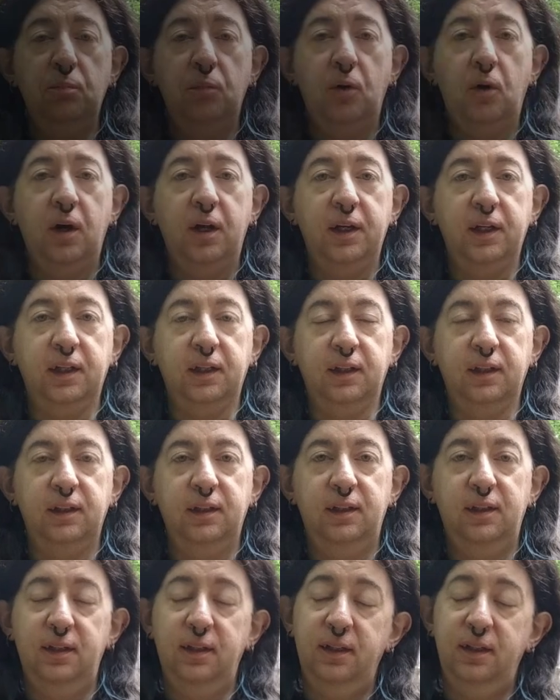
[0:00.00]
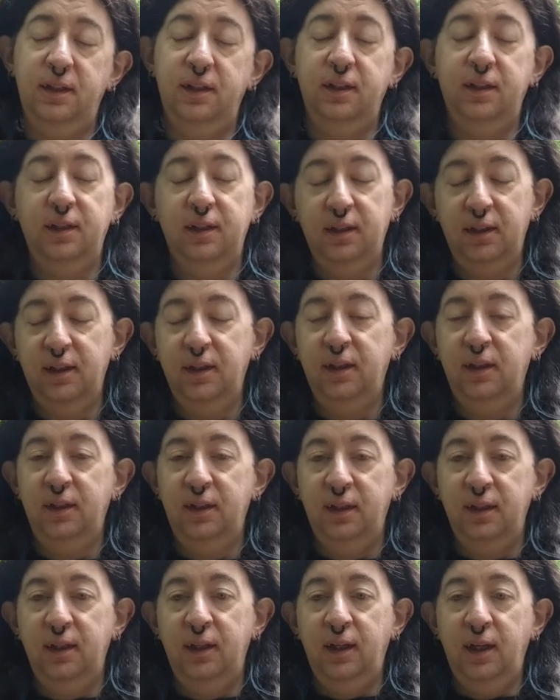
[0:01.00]
morning.
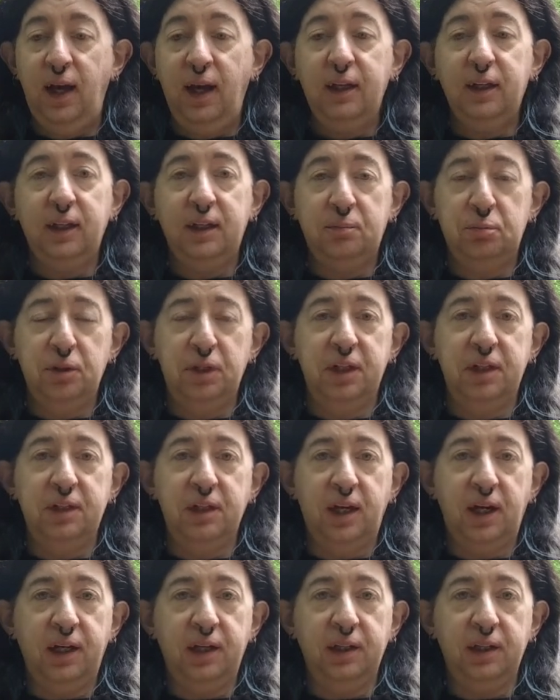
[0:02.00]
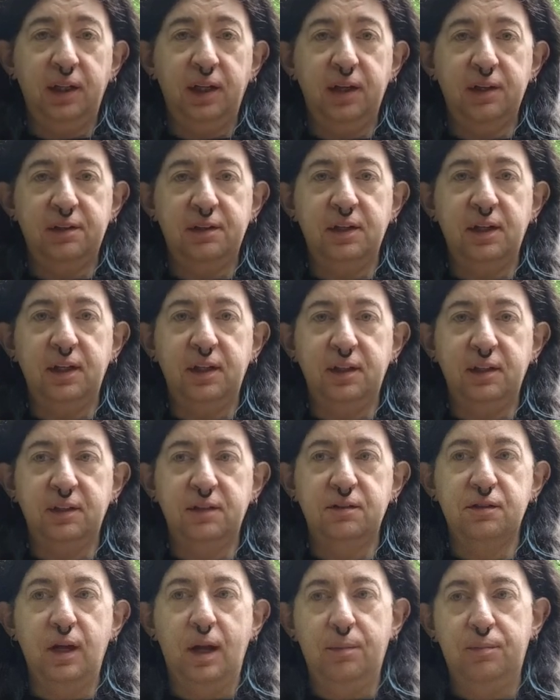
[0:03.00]
I got pretty tired last night
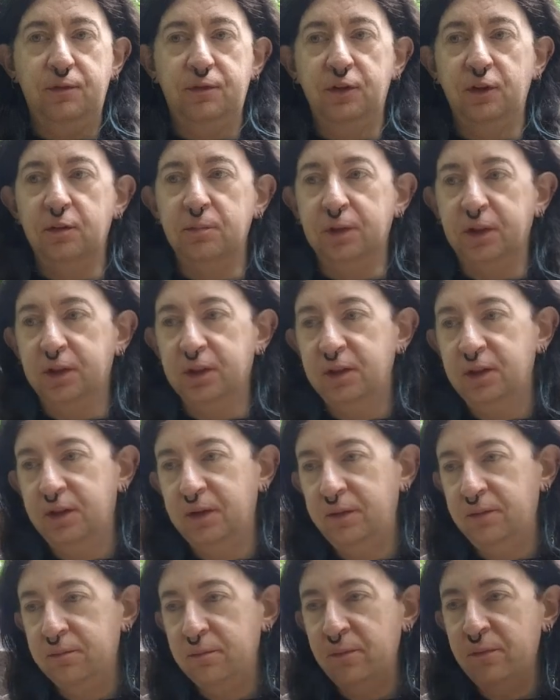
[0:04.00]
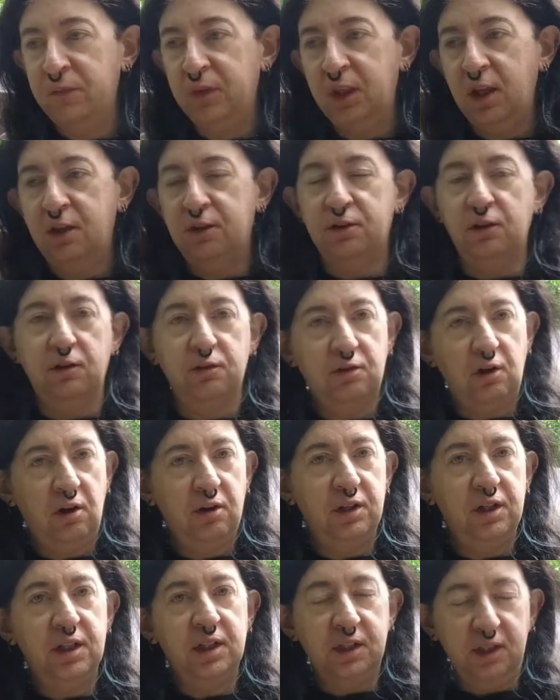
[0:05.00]
and stopped filming. So
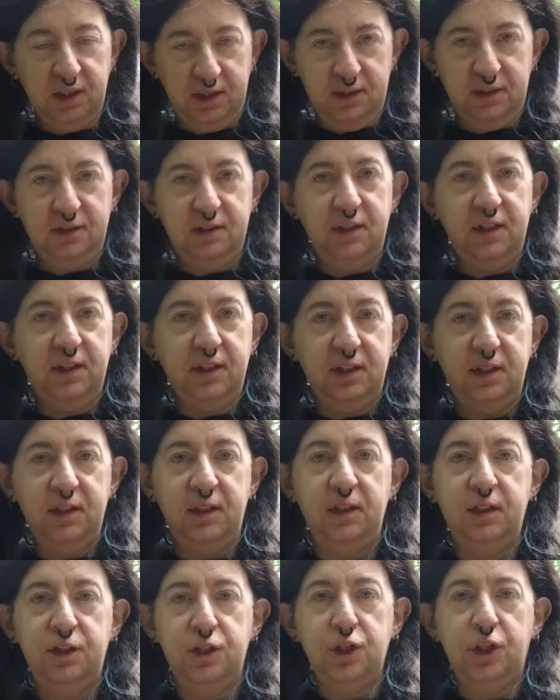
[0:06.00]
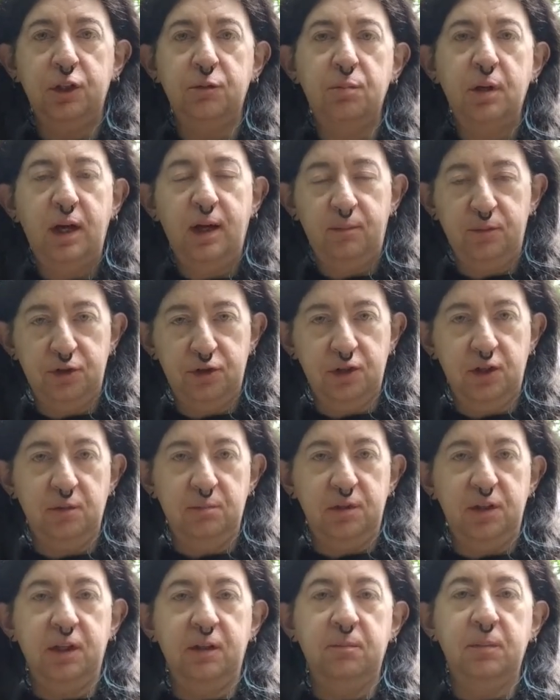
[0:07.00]
sorry you didn't get to see the chicken
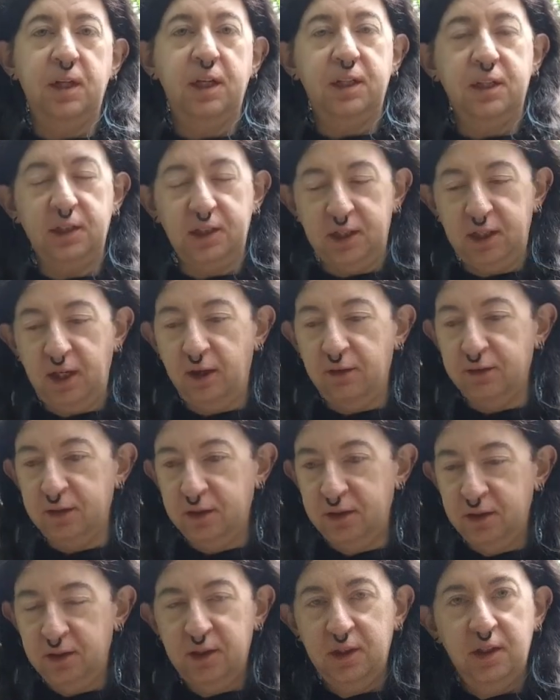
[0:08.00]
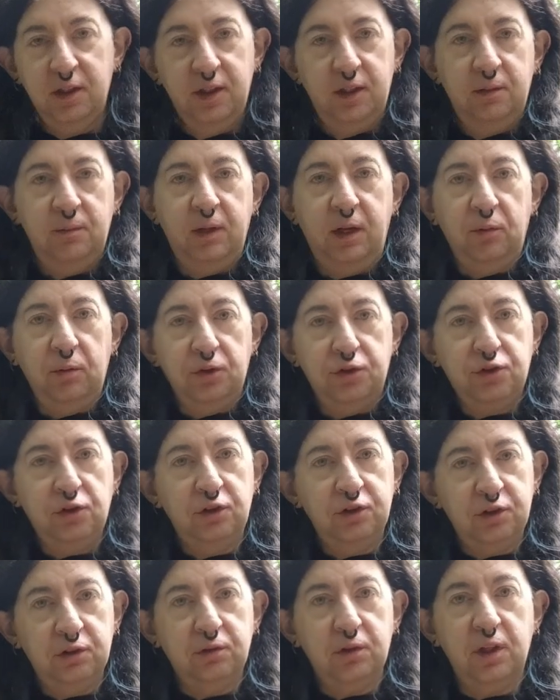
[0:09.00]
parmesan being made in the oven, but I will show
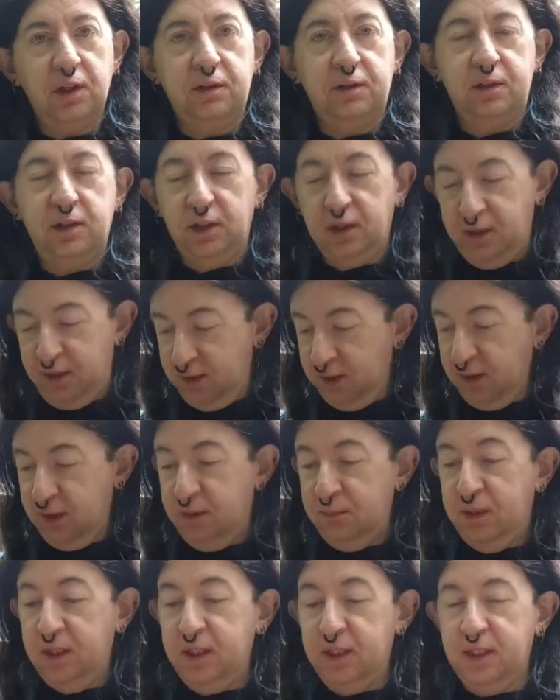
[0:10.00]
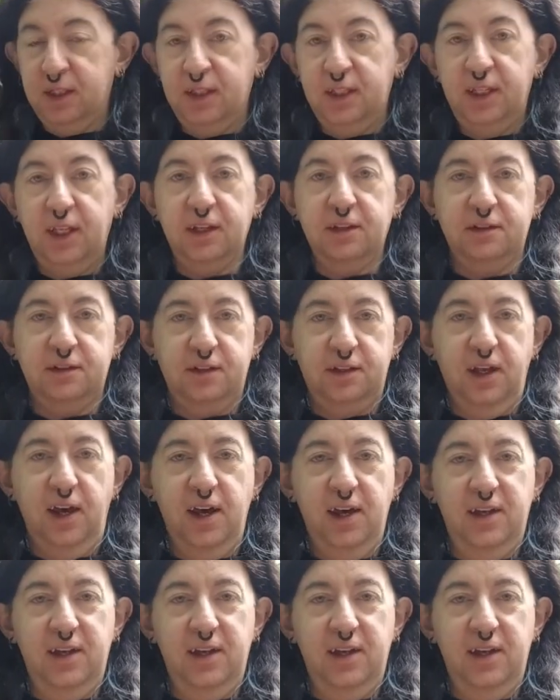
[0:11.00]
you that I made it in this.